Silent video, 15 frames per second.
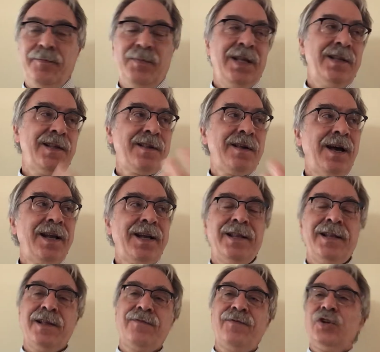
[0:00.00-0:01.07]
And this got
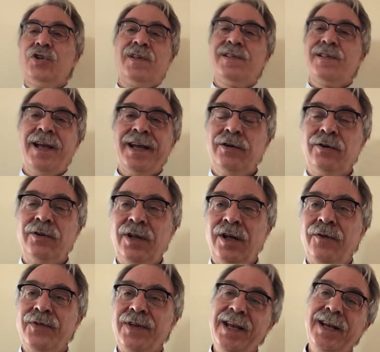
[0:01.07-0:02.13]
in this vicious cycle
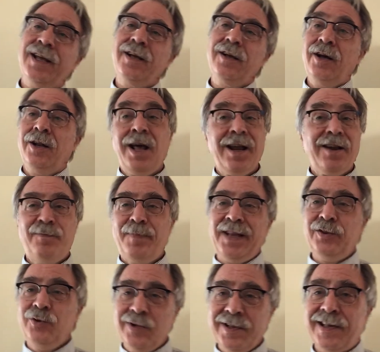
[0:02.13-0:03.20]
of eating a lot of
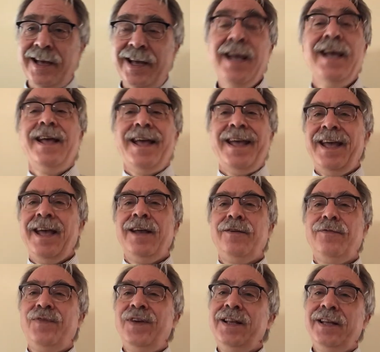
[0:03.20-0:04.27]
pan dulce
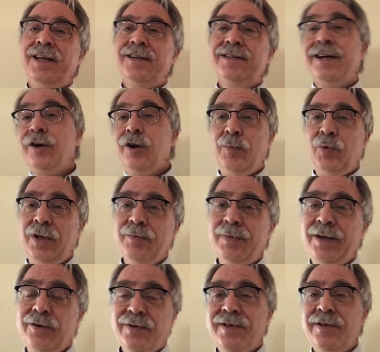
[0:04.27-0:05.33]
and feeling terrible
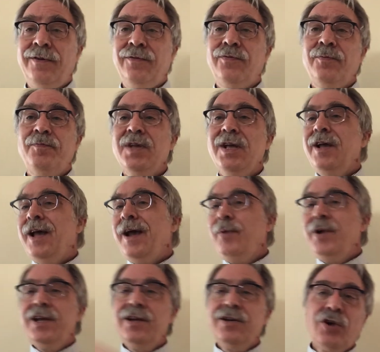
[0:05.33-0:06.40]
about herself. And
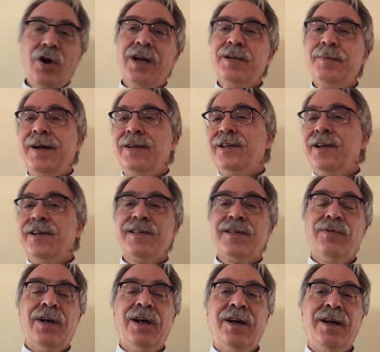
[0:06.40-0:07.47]
we talked about this
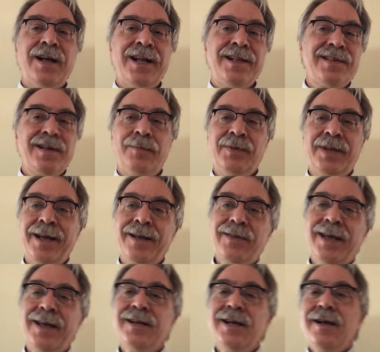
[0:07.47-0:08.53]
uh, at some length.
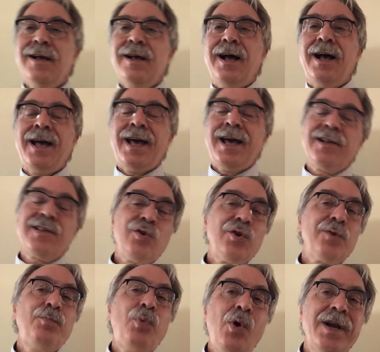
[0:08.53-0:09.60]
And uh, at a
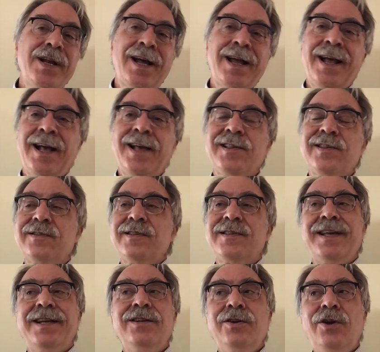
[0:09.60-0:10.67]
certain point, I asked,
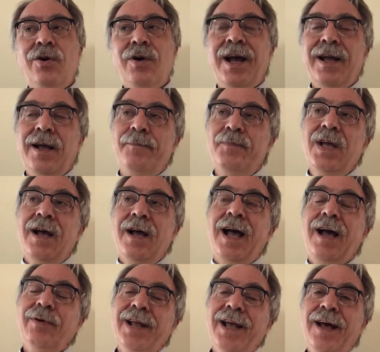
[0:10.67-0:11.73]
said, you know, I,
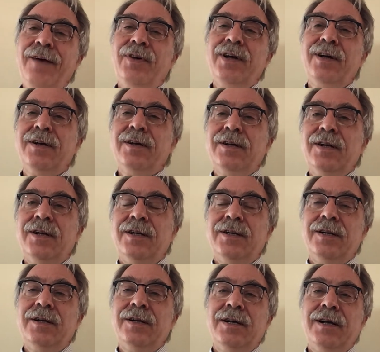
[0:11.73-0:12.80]
I would have
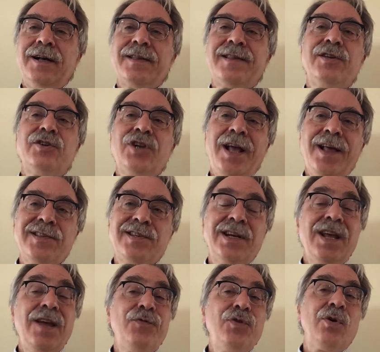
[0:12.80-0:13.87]
a, a, a
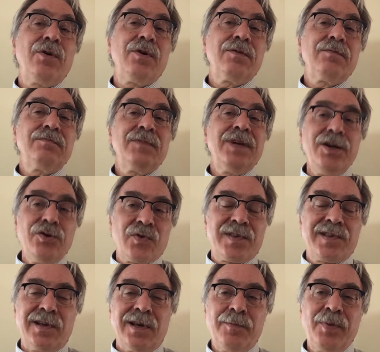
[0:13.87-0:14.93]
suggestion if you're
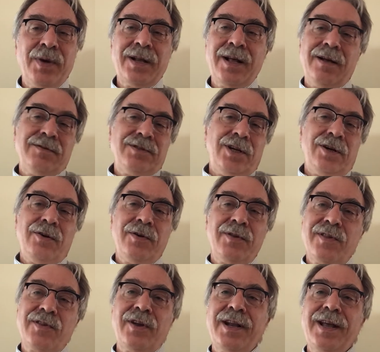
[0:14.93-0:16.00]
interested, but, uh, you know,
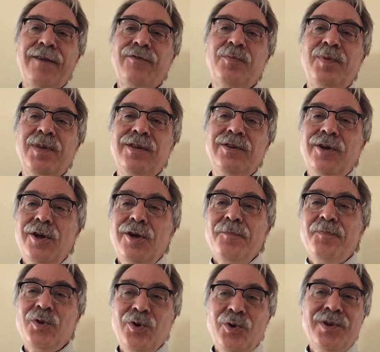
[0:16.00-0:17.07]
it's going to have to be
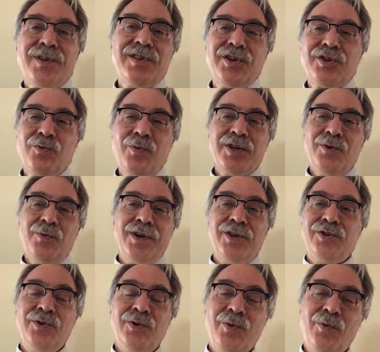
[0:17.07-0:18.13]
your decision what you want to
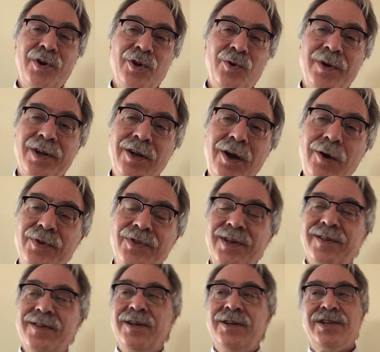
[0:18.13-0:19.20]
do and where you want to go with
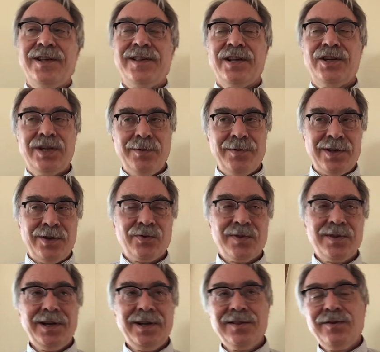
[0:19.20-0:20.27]
this. And she said she was
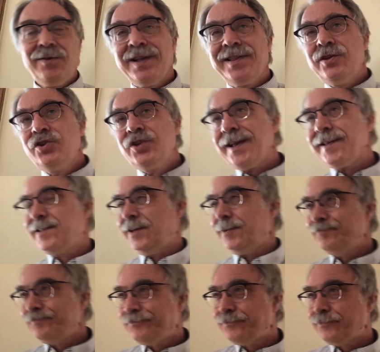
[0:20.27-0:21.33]
interested, and so I suggested
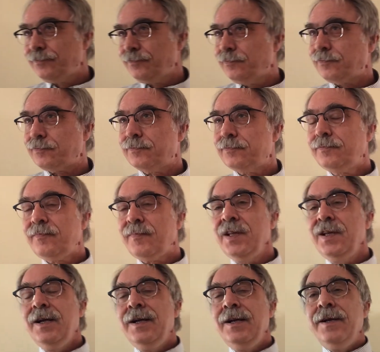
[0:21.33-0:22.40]

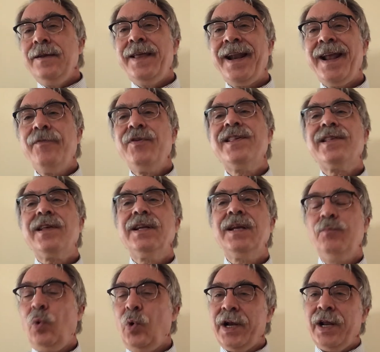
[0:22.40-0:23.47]
that every Sunday
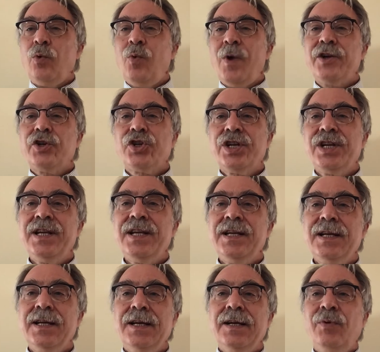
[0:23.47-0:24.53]
morning when
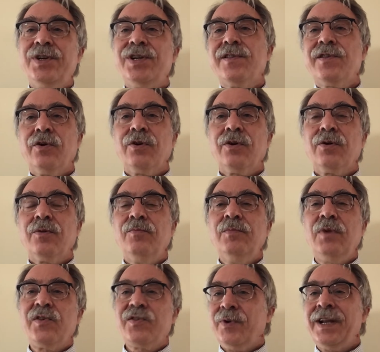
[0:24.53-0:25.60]
she, which is her
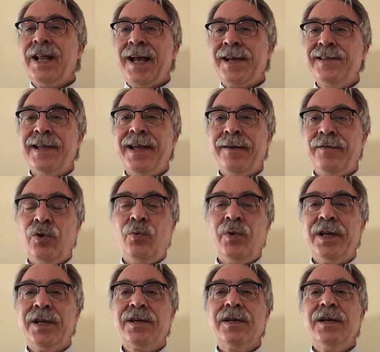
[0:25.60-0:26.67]
most relaxed day of the
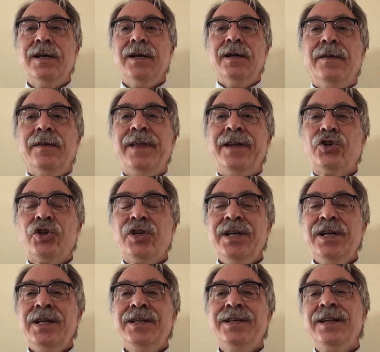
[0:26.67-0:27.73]
week, that
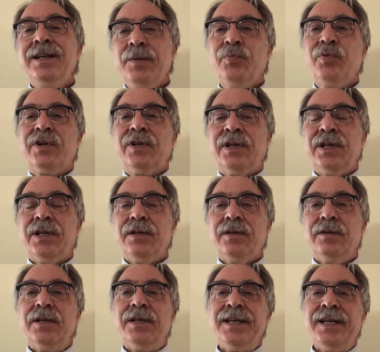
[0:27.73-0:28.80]
she deliberately
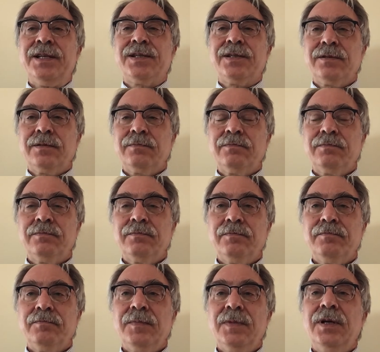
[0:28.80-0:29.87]
eat
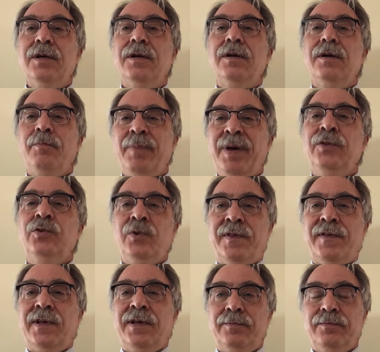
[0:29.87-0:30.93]
pan
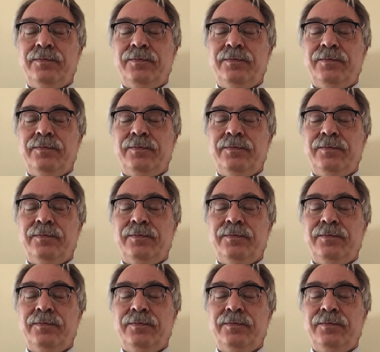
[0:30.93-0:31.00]
dulce.